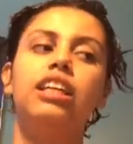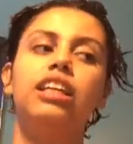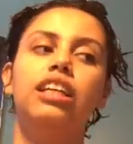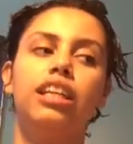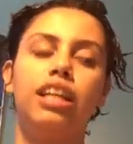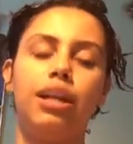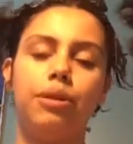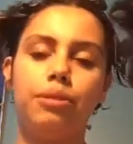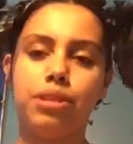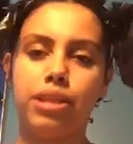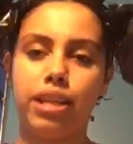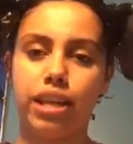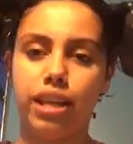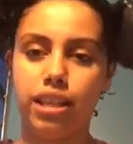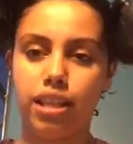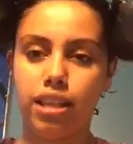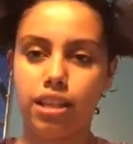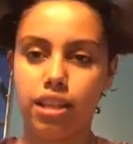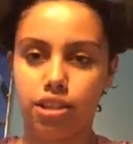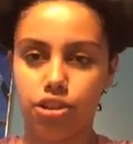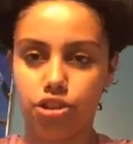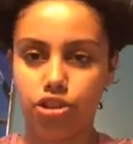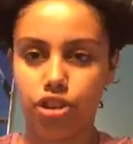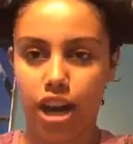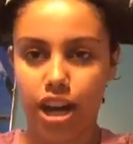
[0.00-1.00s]
And I was taking the
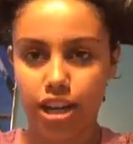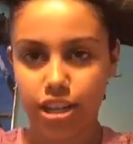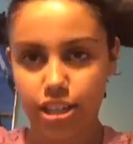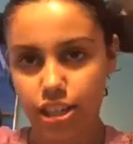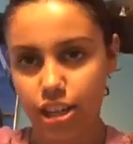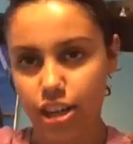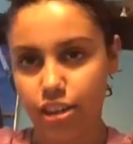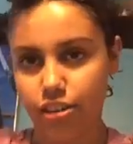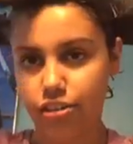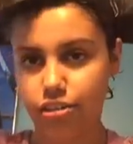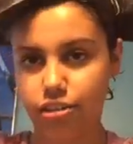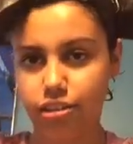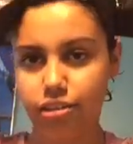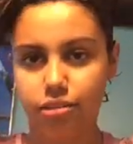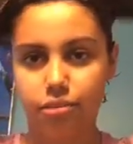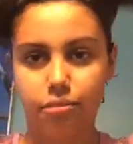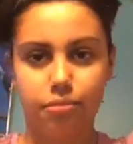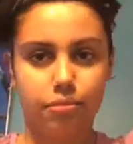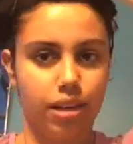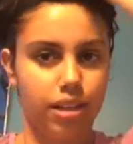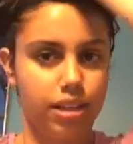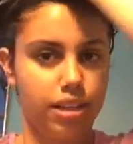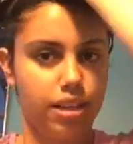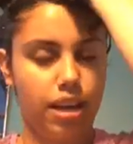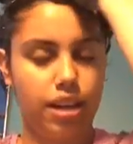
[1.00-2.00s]
trash out,
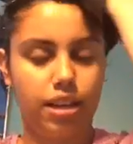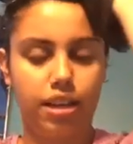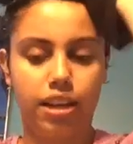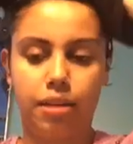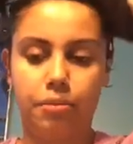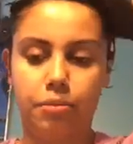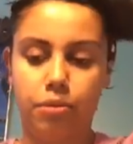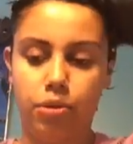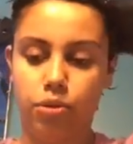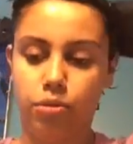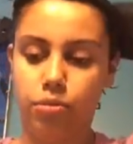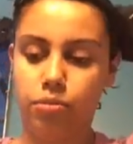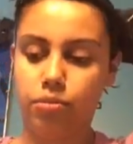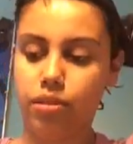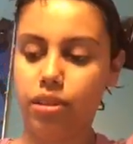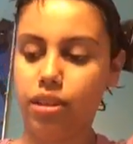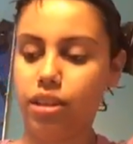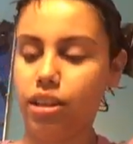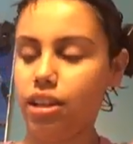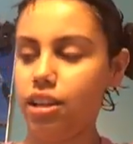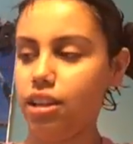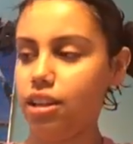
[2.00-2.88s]
and my dad came home.